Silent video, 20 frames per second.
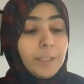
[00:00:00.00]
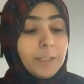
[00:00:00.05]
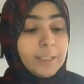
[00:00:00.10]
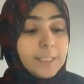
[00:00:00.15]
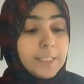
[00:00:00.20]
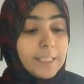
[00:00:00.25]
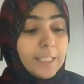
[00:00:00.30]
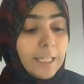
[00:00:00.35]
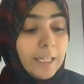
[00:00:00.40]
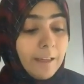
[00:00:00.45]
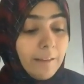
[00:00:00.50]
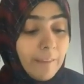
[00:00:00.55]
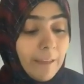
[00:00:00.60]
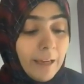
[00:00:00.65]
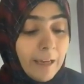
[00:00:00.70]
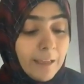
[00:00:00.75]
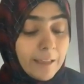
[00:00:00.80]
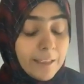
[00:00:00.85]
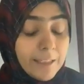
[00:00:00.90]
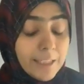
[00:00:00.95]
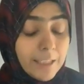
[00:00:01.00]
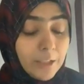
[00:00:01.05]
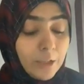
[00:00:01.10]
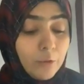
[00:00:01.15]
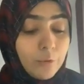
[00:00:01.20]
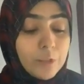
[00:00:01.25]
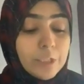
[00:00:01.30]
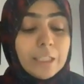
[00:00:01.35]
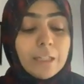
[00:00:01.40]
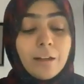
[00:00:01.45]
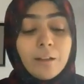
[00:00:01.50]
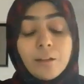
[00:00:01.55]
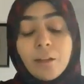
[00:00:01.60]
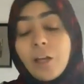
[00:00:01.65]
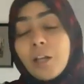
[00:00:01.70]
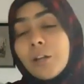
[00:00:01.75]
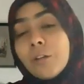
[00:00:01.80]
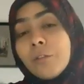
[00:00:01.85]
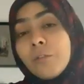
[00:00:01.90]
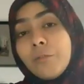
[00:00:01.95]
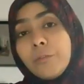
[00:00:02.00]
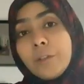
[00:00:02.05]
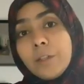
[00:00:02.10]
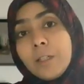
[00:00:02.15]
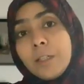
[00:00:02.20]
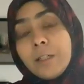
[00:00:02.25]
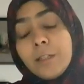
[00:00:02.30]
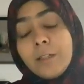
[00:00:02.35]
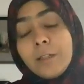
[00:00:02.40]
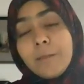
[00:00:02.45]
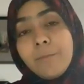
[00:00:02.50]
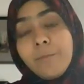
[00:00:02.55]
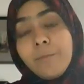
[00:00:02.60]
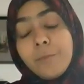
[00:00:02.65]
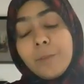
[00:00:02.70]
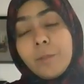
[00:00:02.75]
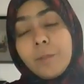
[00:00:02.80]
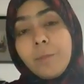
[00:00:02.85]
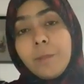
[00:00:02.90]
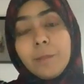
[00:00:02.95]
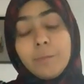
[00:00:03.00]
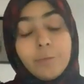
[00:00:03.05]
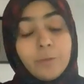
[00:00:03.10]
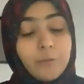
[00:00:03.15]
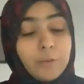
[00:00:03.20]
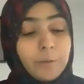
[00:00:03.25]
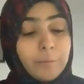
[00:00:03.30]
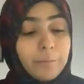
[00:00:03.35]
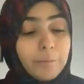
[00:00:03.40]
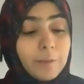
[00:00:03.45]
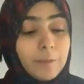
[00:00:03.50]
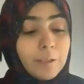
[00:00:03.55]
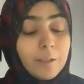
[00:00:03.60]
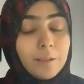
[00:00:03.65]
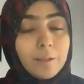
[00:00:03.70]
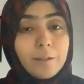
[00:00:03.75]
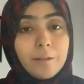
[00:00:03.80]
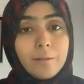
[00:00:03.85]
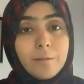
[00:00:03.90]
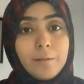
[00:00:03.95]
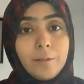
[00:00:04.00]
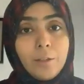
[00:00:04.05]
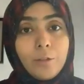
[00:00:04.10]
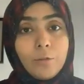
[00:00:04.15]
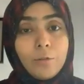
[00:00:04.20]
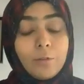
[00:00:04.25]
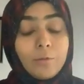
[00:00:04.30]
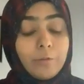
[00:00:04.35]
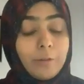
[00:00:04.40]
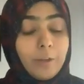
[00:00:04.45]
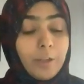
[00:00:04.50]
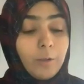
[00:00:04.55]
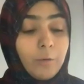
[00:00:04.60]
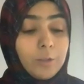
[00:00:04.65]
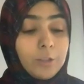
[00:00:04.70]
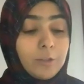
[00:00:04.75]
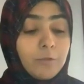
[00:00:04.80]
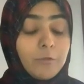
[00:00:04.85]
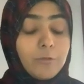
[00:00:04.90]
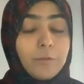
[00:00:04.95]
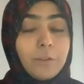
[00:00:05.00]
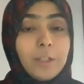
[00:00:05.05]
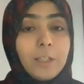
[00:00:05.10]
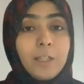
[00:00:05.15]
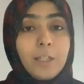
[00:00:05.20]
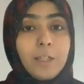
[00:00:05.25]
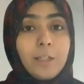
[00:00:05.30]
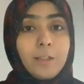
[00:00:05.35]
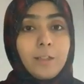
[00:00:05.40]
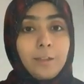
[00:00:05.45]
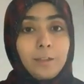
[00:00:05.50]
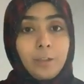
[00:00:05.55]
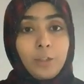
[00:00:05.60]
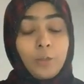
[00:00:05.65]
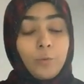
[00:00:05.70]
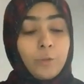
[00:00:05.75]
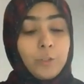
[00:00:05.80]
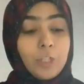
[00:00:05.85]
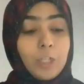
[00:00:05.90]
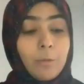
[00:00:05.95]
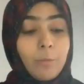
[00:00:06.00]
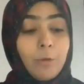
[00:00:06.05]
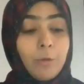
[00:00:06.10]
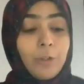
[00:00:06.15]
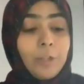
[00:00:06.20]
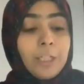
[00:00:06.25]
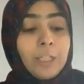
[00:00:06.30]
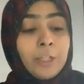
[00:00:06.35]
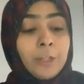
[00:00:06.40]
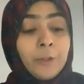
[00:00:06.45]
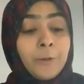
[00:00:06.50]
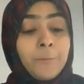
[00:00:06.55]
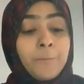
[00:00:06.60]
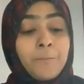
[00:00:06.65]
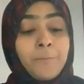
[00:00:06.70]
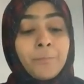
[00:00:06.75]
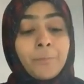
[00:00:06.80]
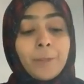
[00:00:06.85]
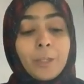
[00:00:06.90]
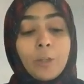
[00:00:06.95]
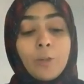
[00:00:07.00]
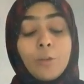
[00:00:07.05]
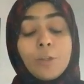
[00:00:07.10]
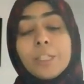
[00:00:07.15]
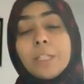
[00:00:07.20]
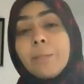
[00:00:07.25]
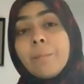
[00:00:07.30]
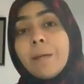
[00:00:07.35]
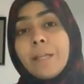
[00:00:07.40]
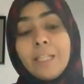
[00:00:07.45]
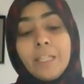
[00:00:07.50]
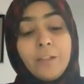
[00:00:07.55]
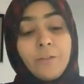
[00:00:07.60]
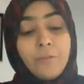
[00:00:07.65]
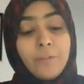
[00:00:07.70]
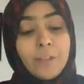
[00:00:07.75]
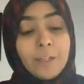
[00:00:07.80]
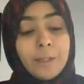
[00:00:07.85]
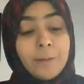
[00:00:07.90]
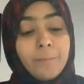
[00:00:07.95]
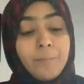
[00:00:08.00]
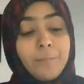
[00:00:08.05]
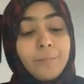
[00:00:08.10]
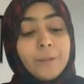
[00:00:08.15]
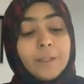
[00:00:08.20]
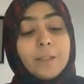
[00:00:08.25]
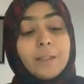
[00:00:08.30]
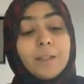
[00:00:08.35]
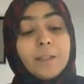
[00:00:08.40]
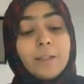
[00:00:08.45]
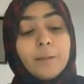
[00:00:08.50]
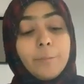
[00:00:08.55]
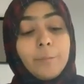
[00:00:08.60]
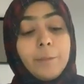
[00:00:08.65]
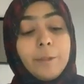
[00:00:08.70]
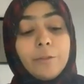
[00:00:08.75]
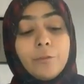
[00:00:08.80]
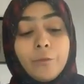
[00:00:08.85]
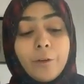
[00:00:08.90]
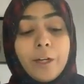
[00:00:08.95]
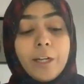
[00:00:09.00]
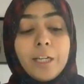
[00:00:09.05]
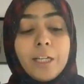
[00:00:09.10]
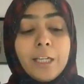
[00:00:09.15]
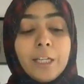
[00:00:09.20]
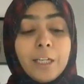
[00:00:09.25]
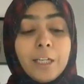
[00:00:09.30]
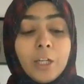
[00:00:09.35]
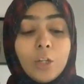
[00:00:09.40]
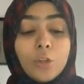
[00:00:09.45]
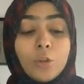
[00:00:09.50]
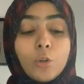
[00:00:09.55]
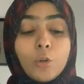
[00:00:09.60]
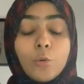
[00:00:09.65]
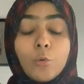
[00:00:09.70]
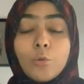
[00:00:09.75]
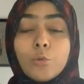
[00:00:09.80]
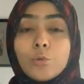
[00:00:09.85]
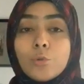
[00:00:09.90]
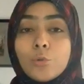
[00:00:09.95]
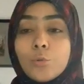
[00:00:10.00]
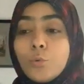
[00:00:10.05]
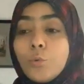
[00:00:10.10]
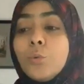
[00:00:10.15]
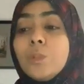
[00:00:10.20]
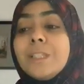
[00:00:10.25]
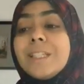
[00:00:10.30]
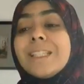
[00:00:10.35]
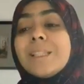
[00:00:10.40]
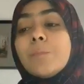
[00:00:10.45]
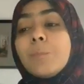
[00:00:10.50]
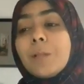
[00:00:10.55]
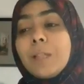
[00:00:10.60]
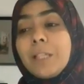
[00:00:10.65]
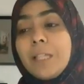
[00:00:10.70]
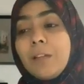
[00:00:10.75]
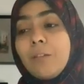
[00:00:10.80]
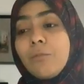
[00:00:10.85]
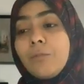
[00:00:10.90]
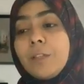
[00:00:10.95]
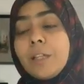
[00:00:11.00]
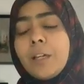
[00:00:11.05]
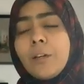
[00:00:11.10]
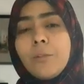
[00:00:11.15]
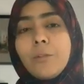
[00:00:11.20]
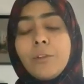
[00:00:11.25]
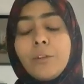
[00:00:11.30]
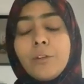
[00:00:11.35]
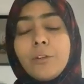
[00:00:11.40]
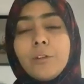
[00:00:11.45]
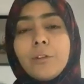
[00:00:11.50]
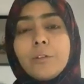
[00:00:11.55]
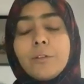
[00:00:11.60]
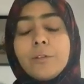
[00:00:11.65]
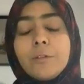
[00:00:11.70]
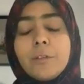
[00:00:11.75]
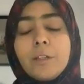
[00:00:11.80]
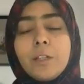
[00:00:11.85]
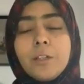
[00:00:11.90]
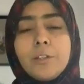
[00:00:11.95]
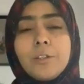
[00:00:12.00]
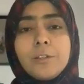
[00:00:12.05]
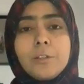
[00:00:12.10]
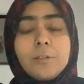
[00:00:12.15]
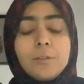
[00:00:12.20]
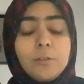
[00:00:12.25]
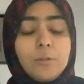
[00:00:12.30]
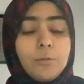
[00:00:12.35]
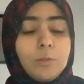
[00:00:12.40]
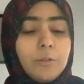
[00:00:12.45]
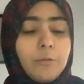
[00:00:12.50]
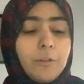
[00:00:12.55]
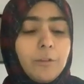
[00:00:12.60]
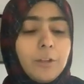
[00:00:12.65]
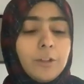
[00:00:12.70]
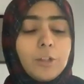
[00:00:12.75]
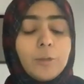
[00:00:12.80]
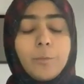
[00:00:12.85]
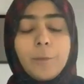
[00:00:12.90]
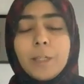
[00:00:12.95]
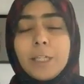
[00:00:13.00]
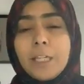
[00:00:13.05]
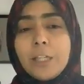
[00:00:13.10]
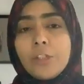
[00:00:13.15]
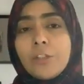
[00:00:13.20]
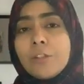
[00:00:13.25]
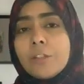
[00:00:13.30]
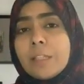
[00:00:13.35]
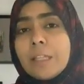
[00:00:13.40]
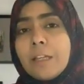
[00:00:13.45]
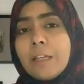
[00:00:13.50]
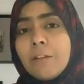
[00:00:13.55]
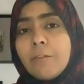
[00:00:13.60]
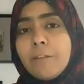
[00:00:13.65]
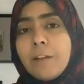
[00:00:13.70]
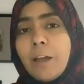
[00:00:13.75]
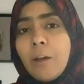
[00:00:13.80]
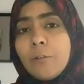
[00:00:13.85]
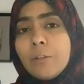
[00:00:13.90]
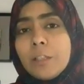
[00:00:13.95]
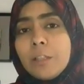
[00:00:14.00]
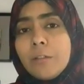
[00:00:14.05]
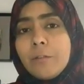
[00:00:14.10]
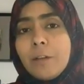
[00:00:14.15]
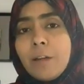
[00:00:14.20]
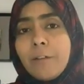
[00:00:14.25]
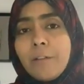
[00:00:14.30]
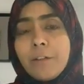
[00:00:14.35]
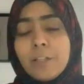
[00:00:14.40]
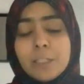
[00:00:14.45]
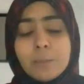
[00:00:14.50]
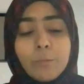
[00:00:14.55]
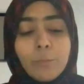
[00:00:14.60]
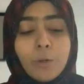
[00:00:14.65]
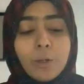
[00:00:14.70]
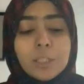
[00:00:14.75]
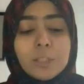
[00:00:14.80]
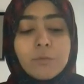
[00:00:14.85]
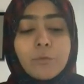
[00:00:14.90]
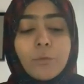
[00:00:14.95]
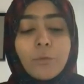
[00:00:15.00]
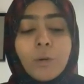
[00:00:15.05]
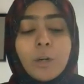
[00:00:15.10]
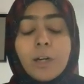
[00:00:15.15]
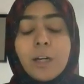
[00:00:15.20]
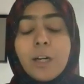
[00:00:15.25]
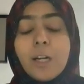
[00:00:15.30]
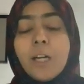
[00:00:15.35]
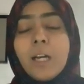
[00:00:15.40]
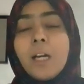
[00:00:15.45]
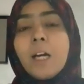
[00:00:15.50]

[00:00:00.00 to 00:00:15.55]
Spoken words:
it's saying that you see a lot of the people from, the followers of the Jewish community here. You see many of them befriending those who disbelieve. Now, there are two different interpretations that I found in the various books for